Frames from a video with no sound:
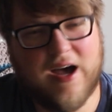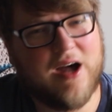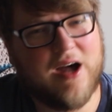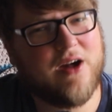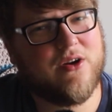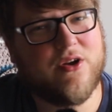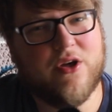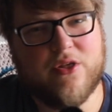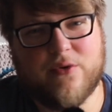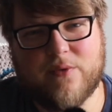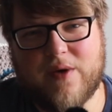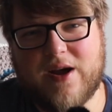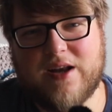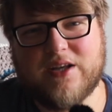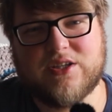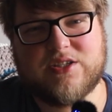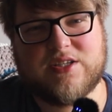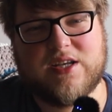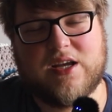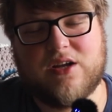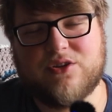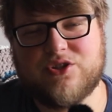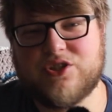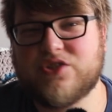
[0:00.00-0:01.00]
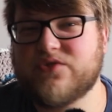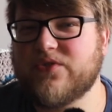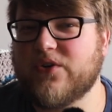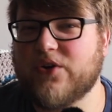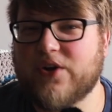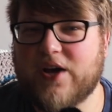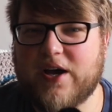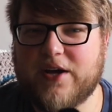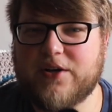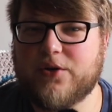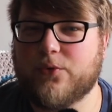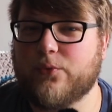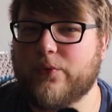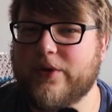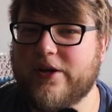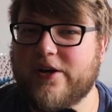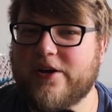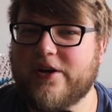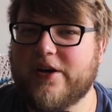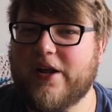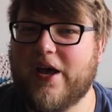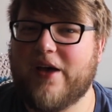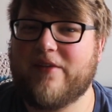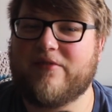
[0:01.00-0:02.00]
I don't know, the writing style just felt kind of
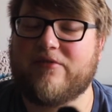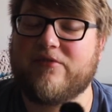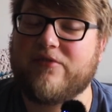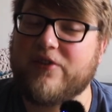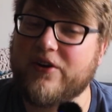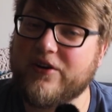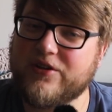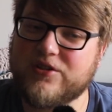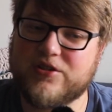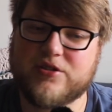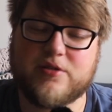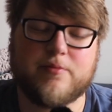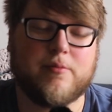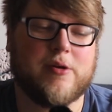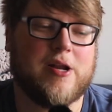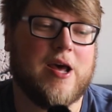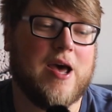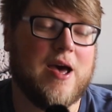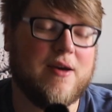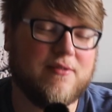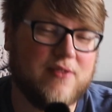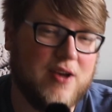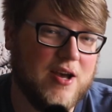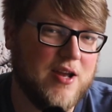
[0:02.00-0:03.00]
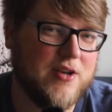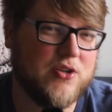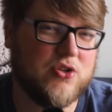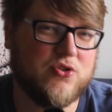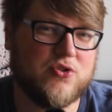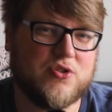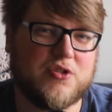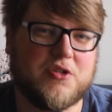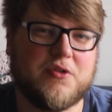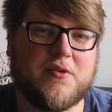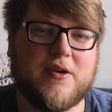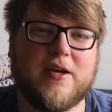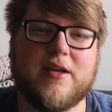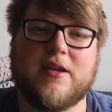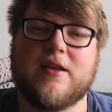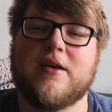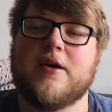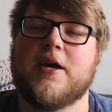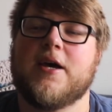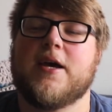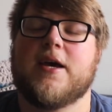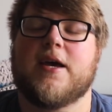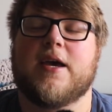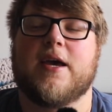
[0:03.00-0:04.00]
weird at first, but I have gotten used to it,
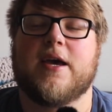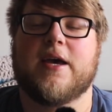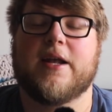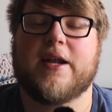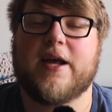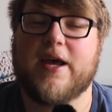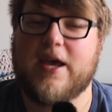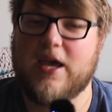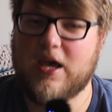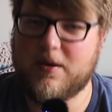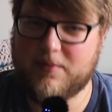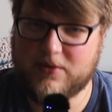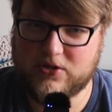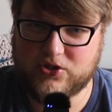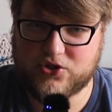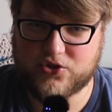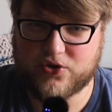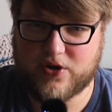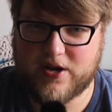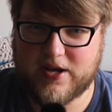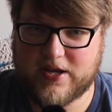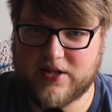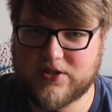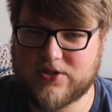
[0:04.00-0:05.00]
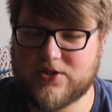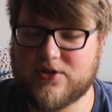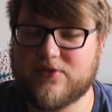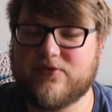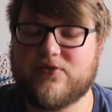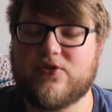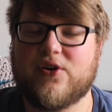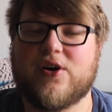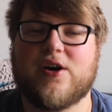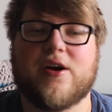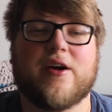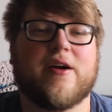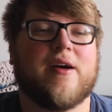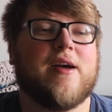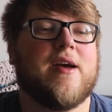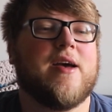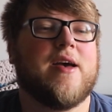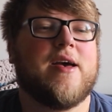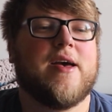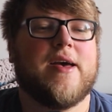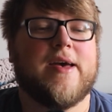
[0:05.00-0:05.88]
and I am enjoying it so far.